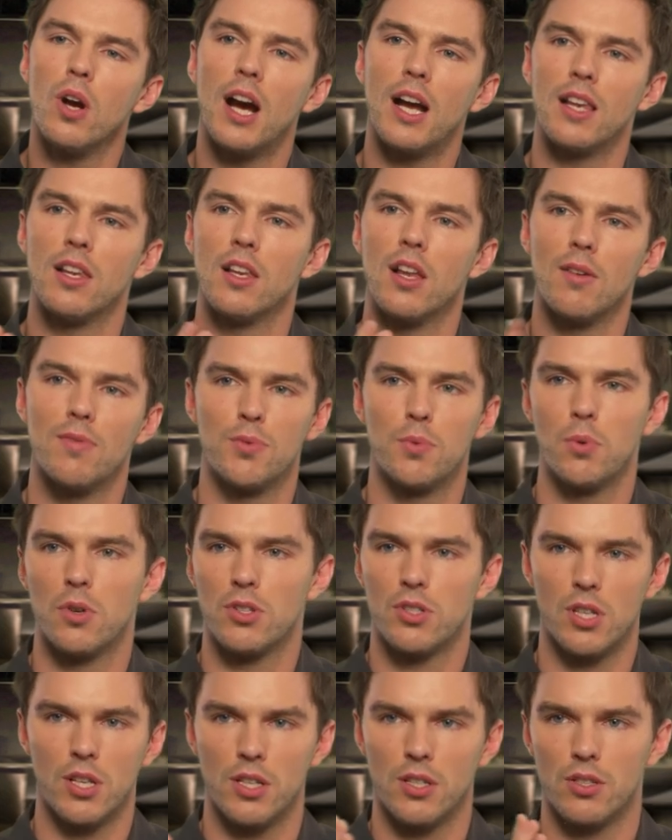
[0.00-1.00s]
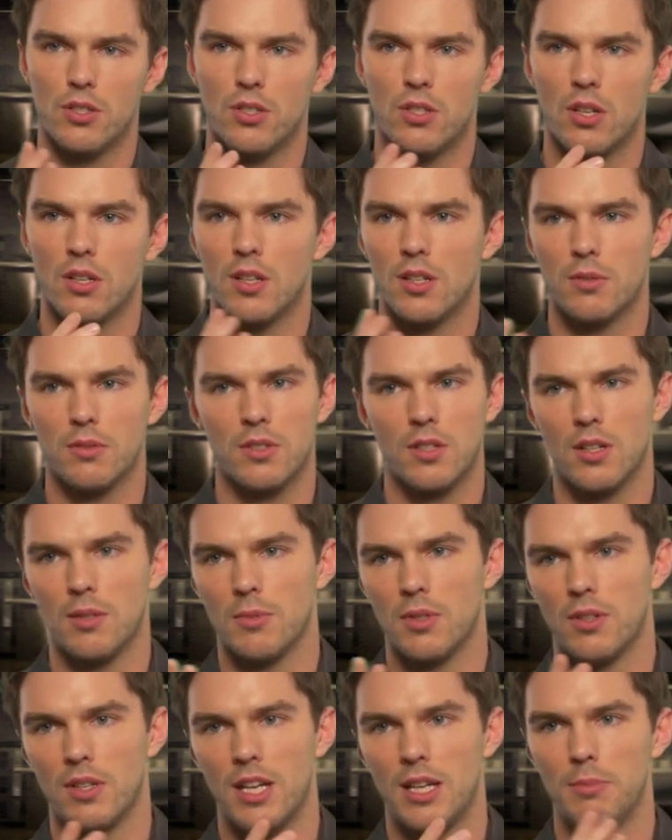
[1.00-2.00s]
I loved watching John
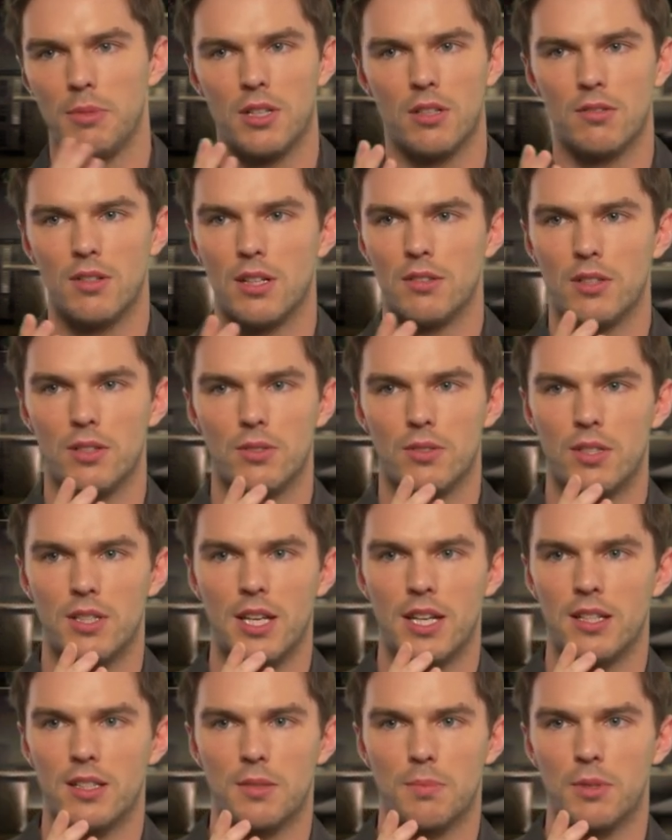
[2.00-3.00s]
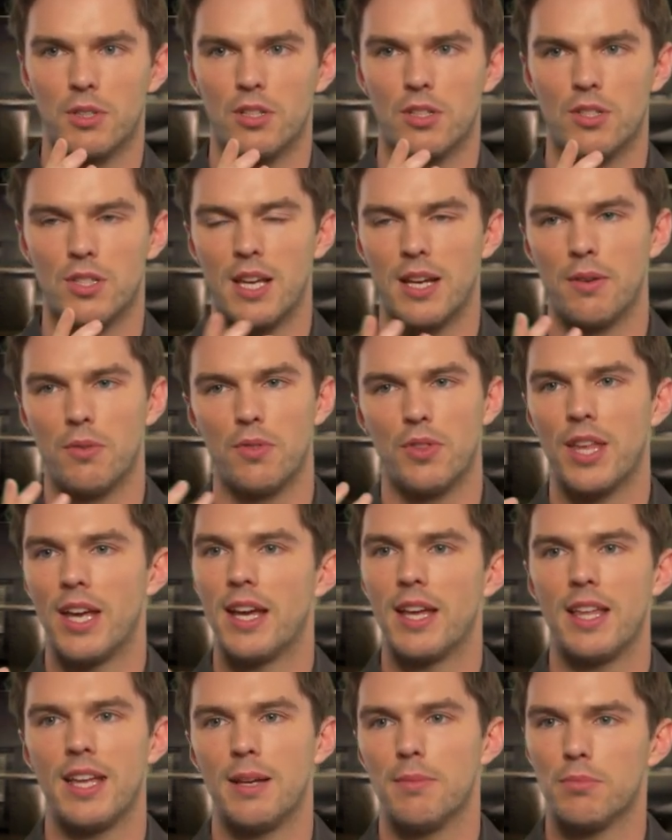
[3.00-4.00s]
Leguizamo and Amy Carrero's takes because they
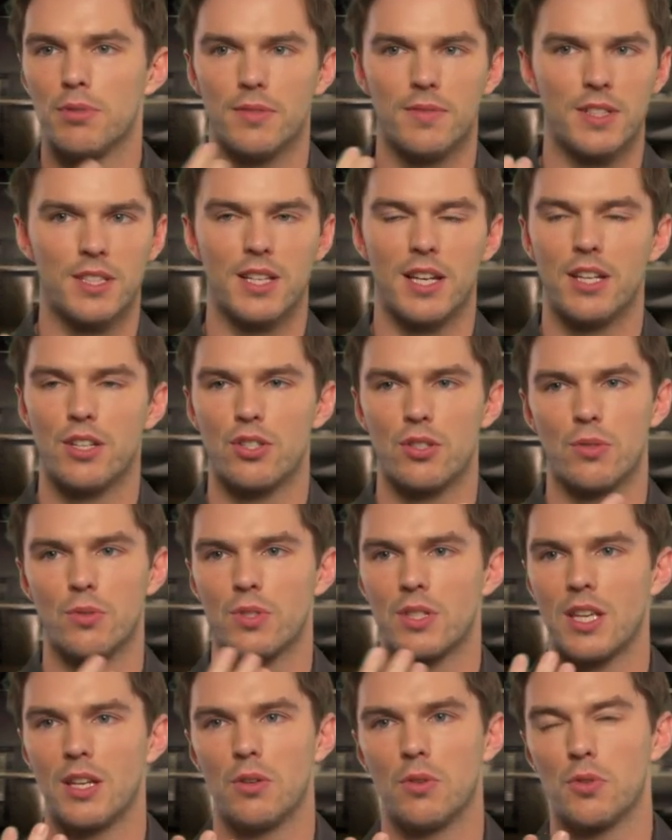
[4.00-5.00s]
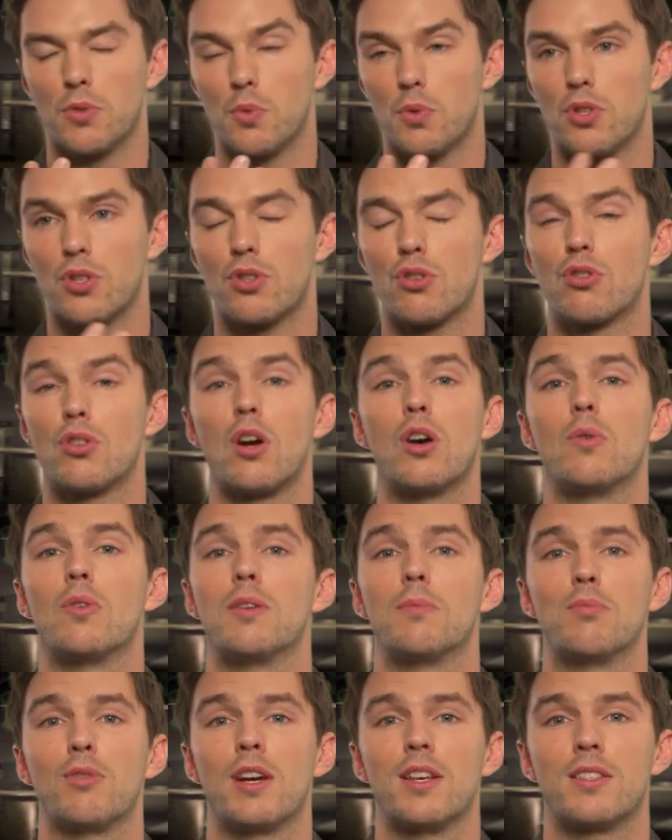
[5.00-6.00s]
their improvisational skills were so
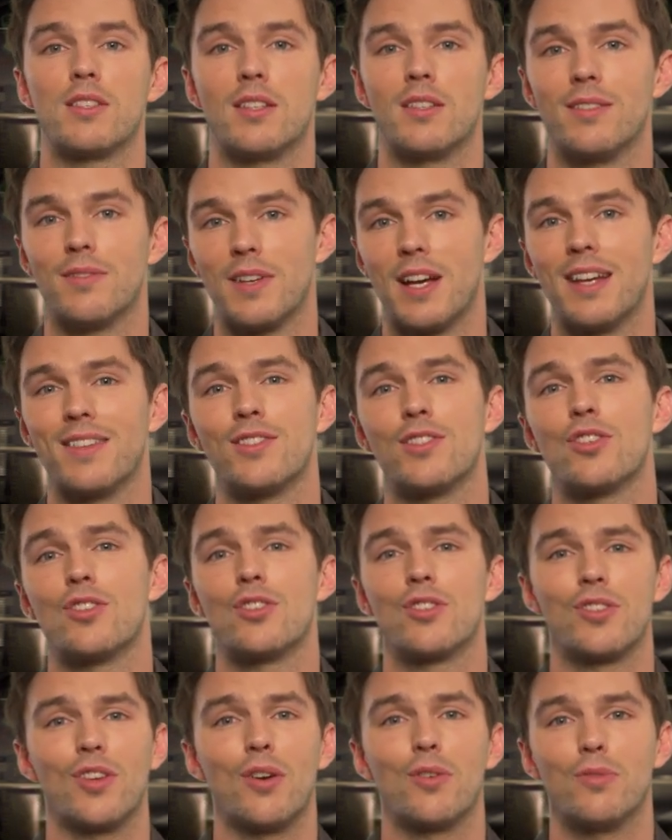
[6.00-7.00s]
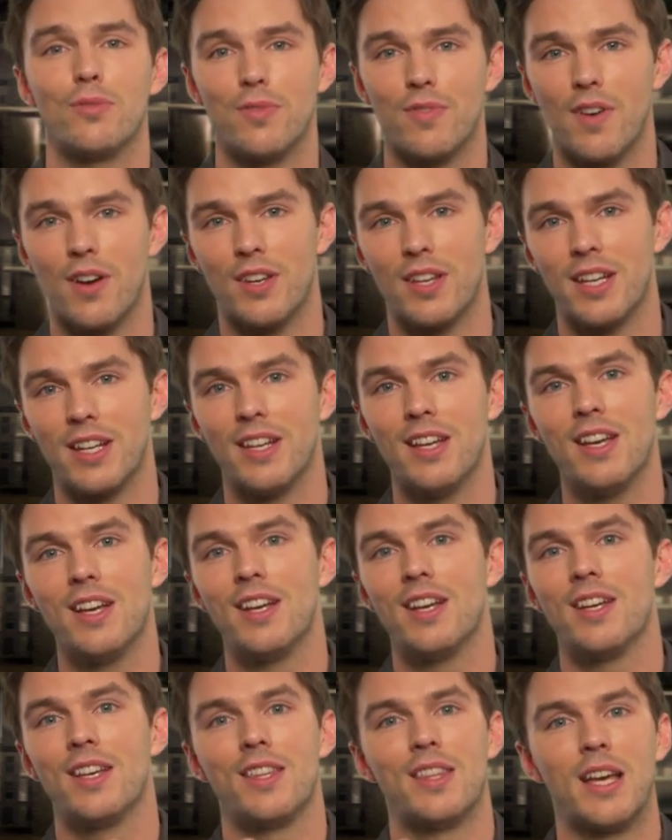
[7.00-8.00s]
impressive and so funny.
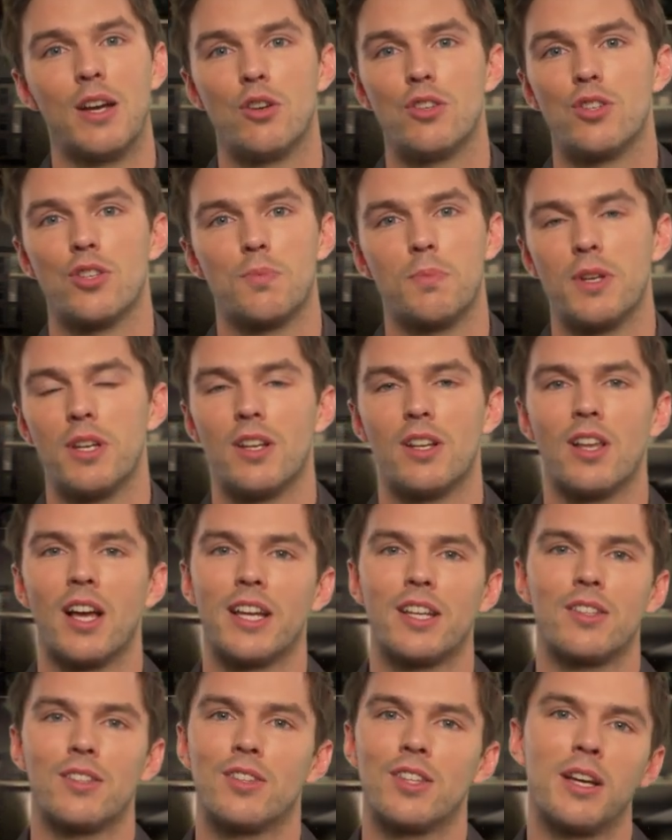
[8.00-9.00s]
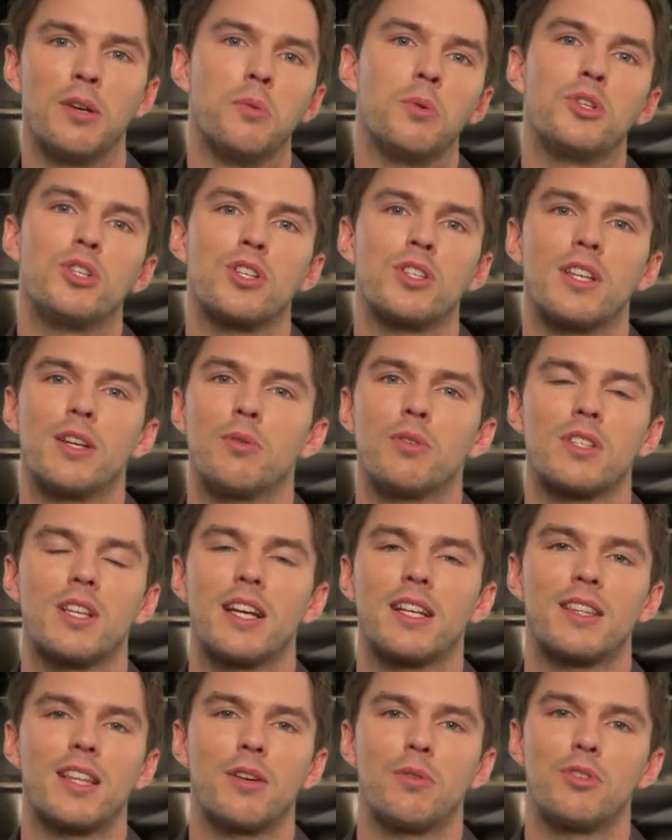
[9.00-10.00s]
They would just be like, they would just, it was
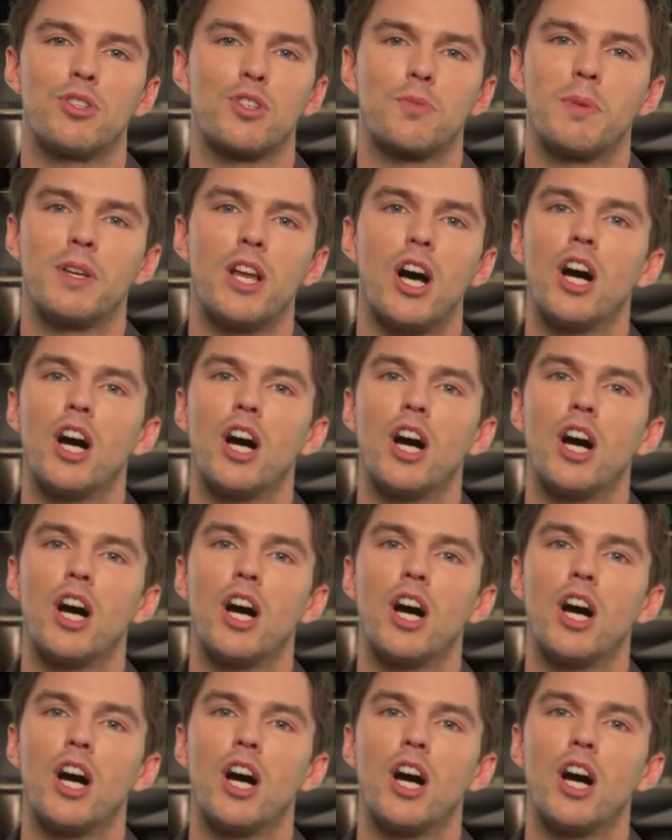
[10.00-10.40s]
like they would just been